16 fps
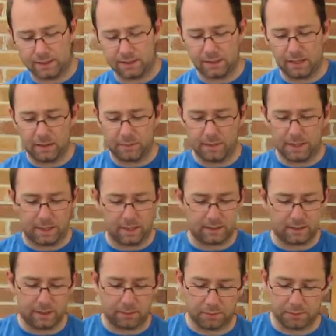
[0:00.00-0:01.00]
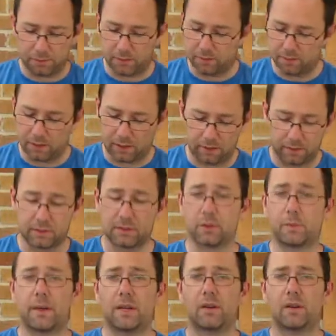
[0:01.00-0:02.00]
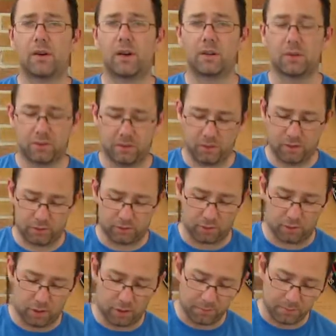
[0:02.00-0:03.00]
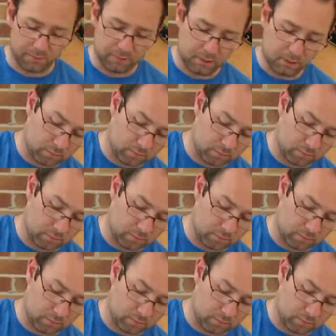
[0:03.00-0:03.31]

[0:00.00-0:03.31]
say about a tablespoon of colouring, so about 9 or so drops.